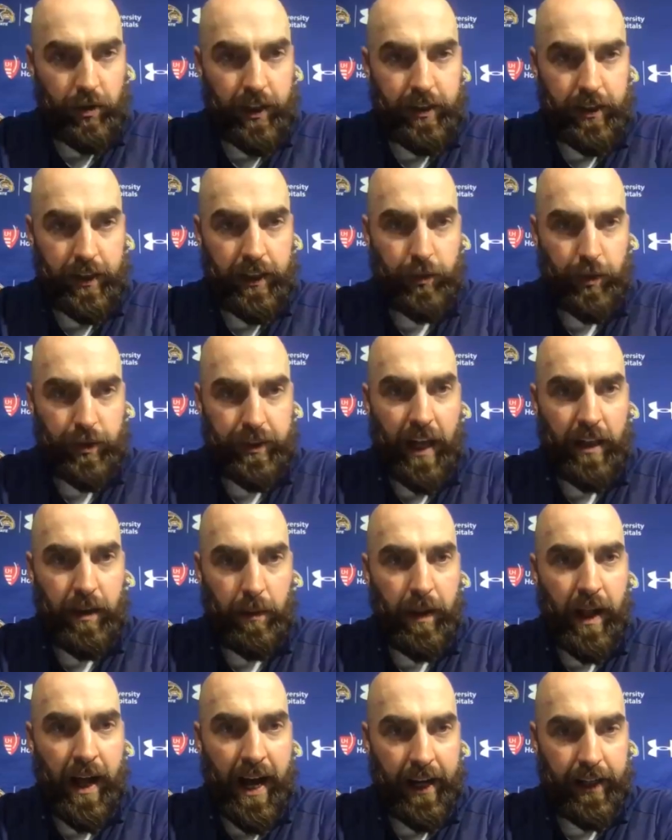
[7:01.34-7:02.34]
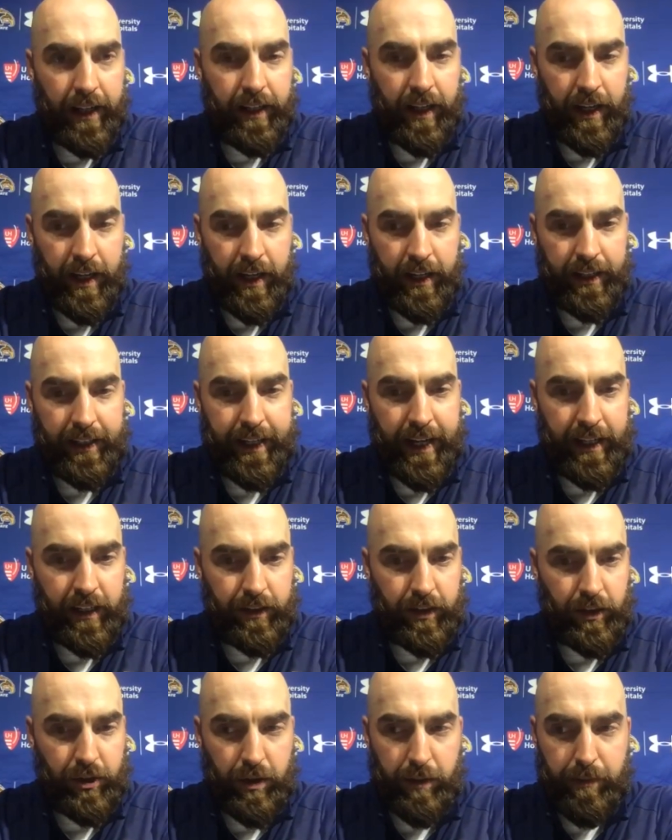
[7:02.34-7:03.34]
Chris Leach was on the block. And again,
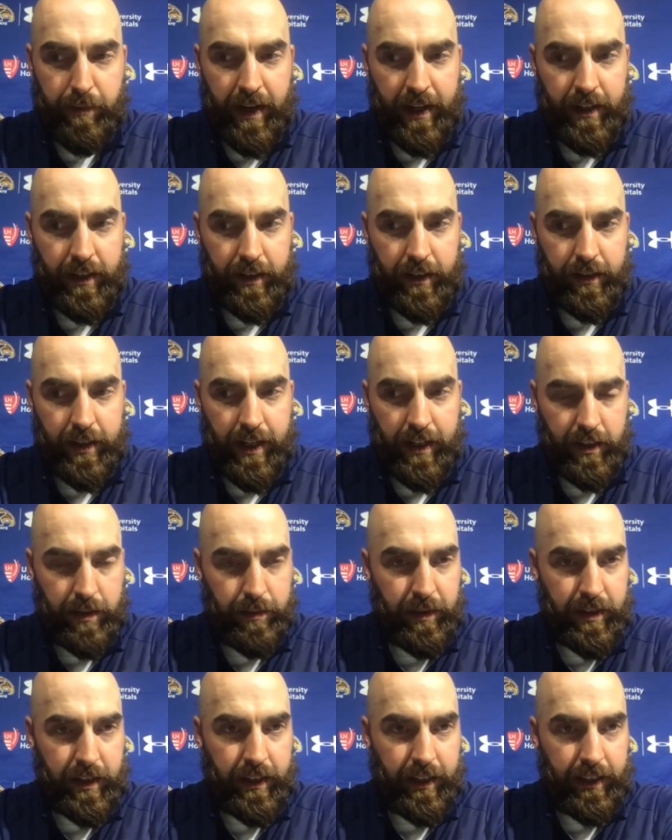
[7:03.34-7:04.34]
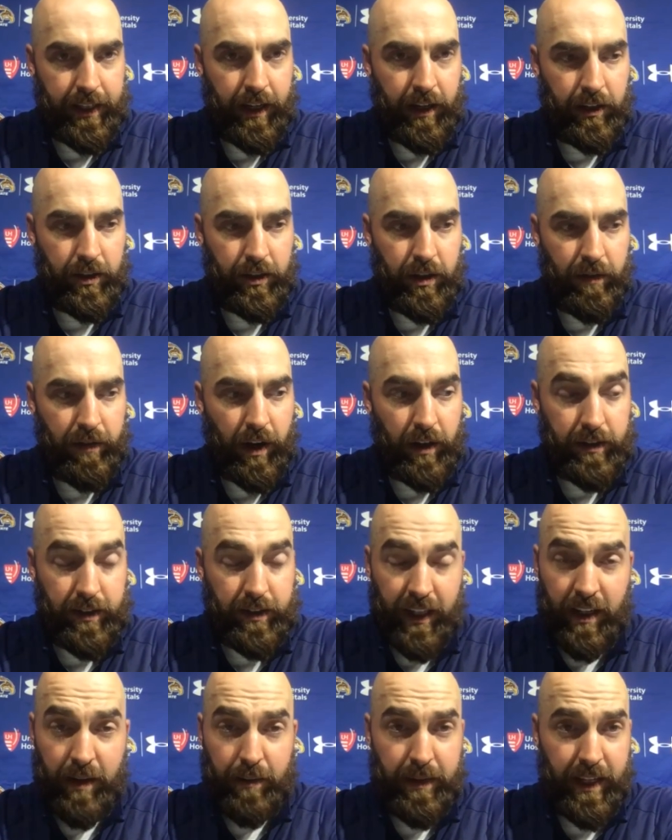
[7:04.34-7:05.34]
it's a tremendous testament to the character of our
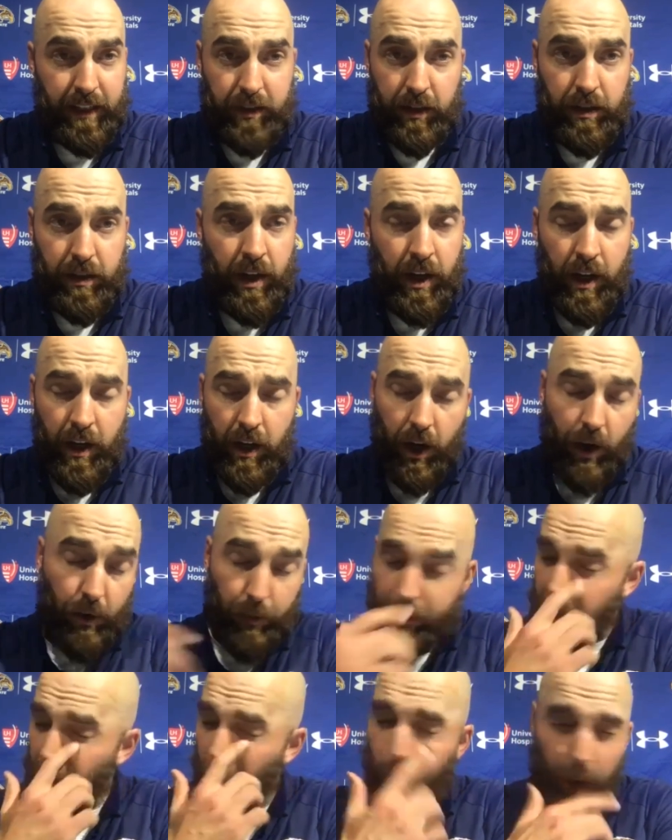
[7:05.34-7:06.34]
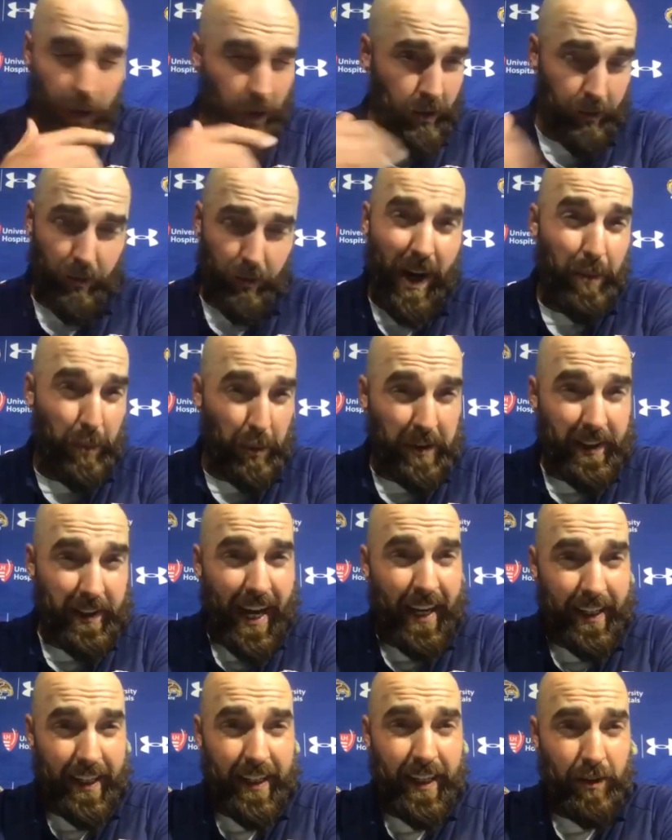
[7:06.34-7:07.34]
team. And that's a real world rep with
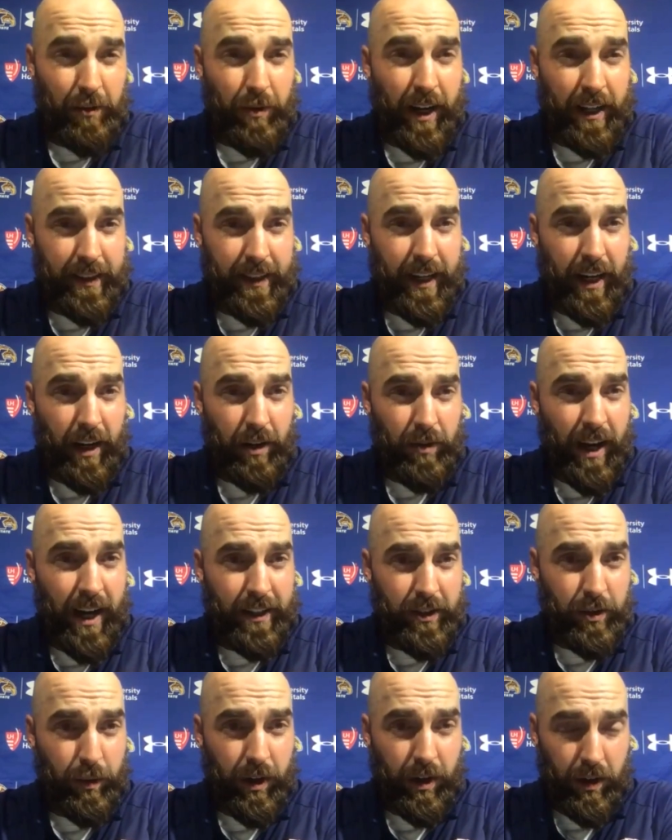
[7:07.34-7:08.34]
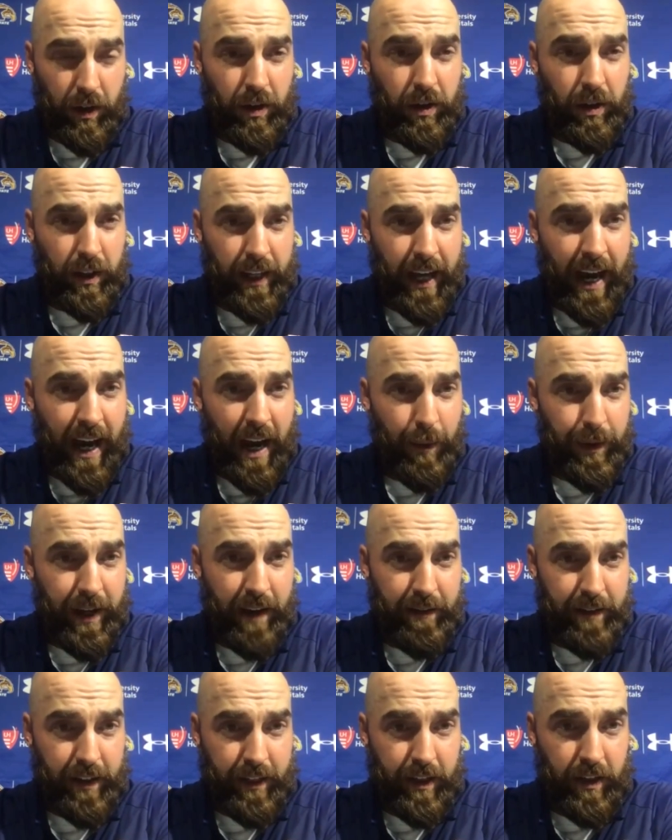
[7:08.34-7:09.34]
that kid right there, right? To where early on we
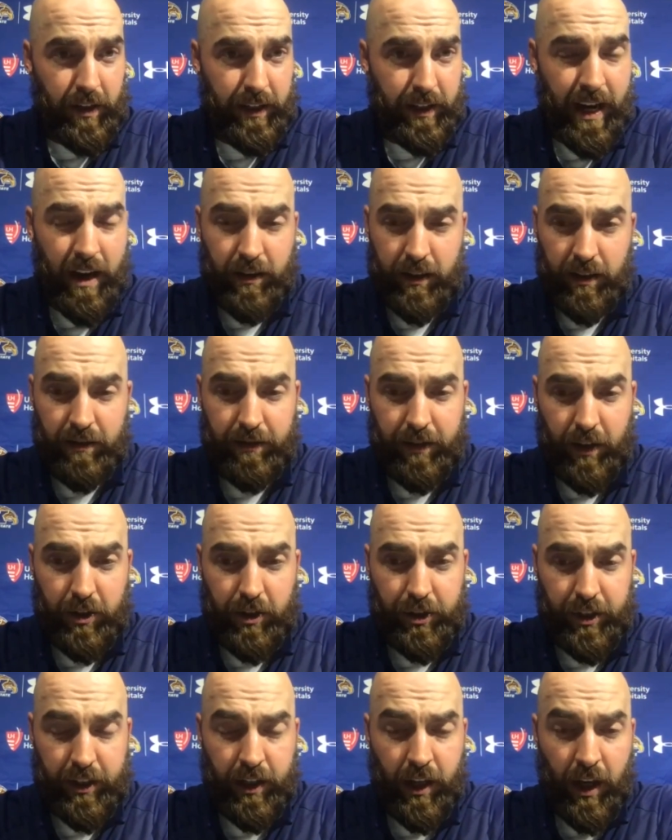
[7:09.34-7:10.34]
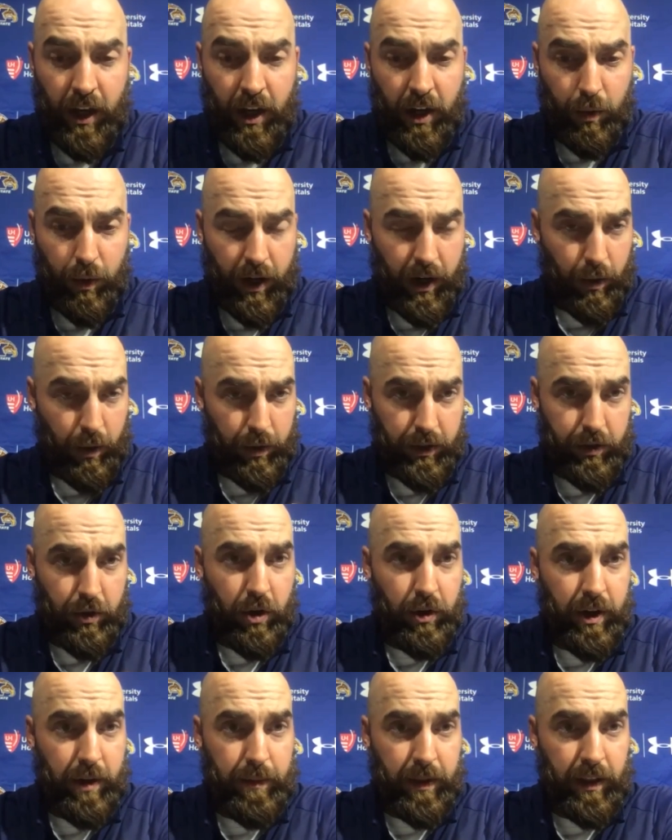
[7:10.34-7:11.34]
have the third down conversion where we're
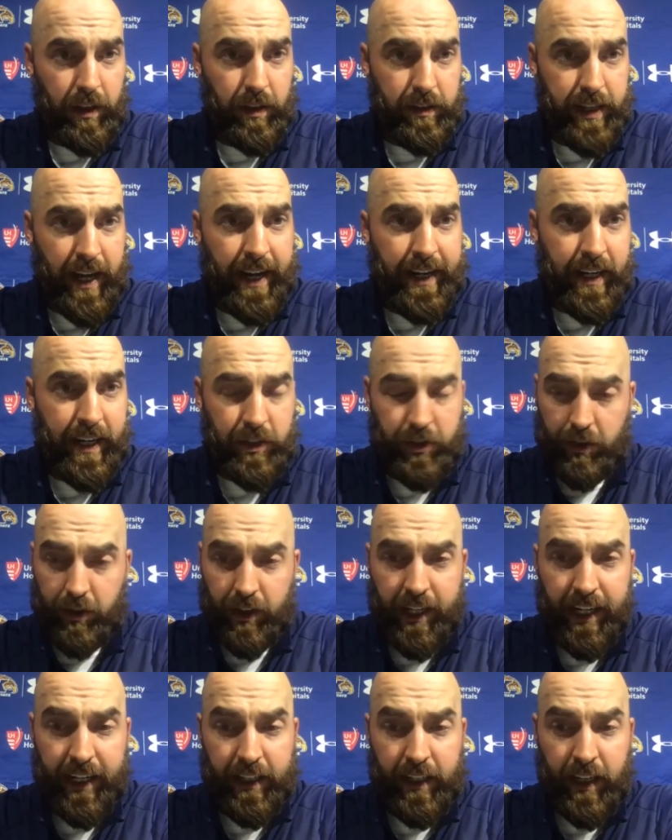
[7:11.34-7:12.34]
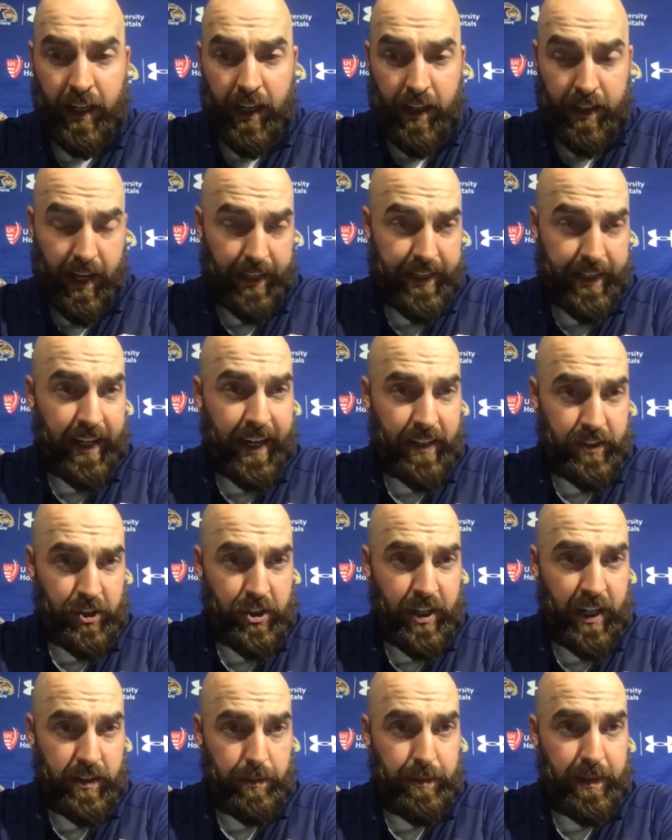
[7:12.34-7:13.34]
throwing him a little tight end screen that I think has a
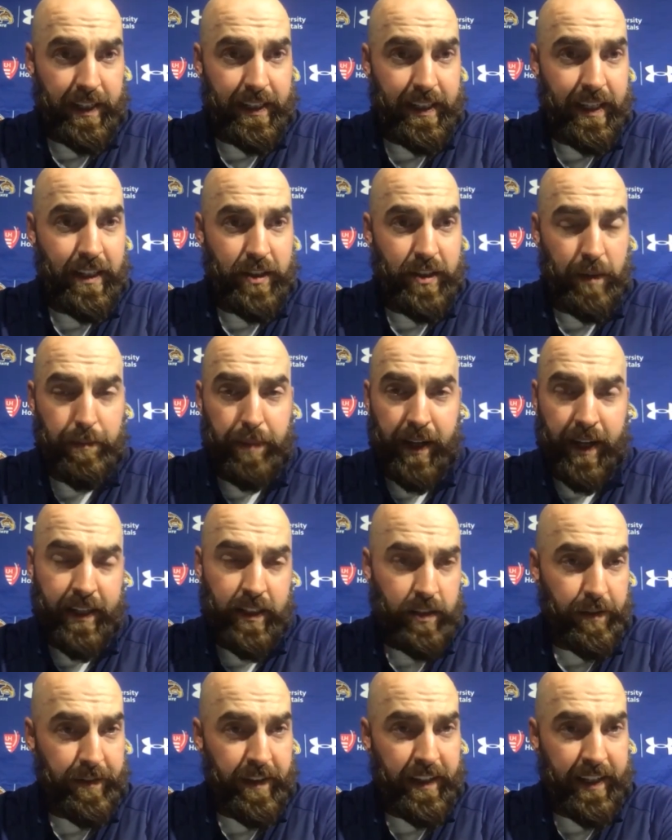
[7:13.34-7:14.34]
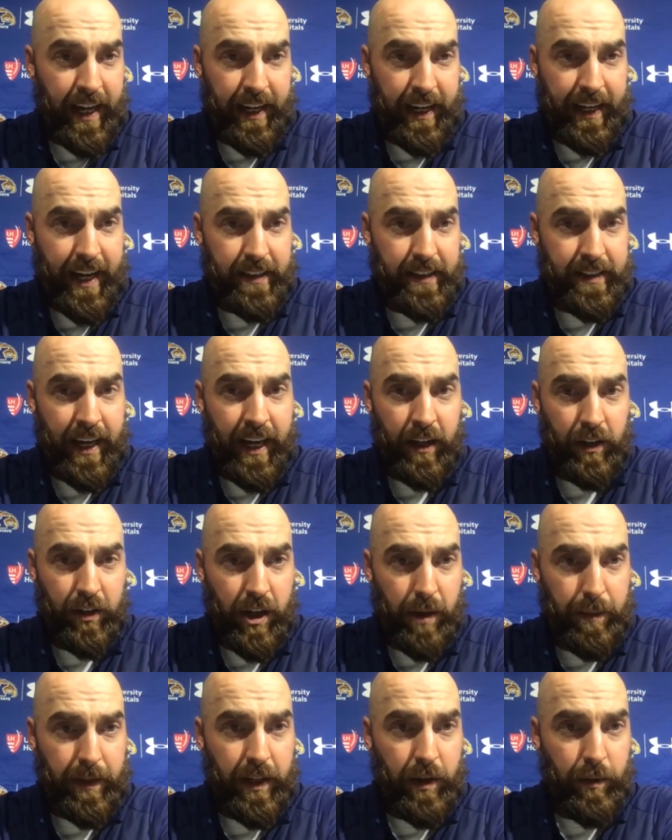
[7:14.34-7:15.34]
chance to be a decent play. And his feet kind of got tangled
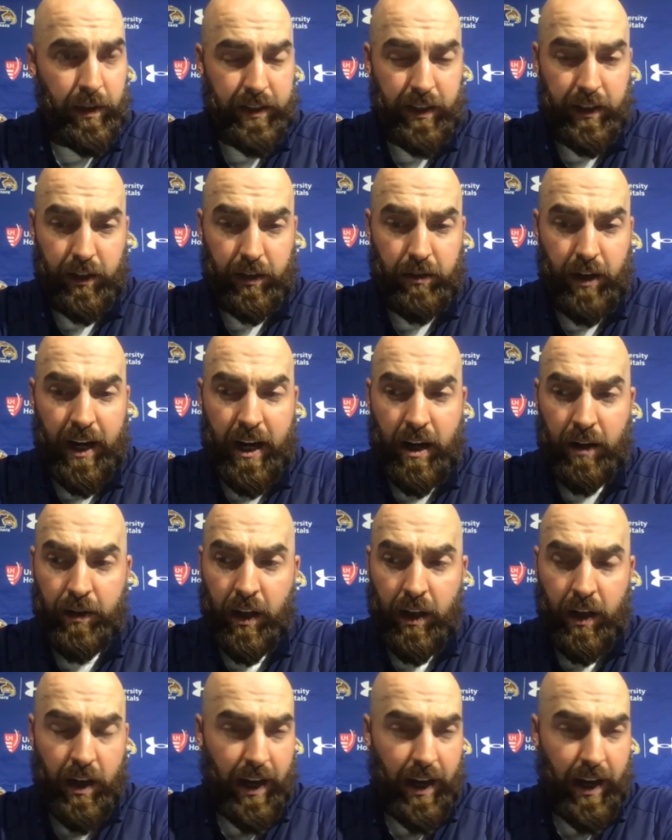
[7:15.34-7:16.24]
up and he went to the ground.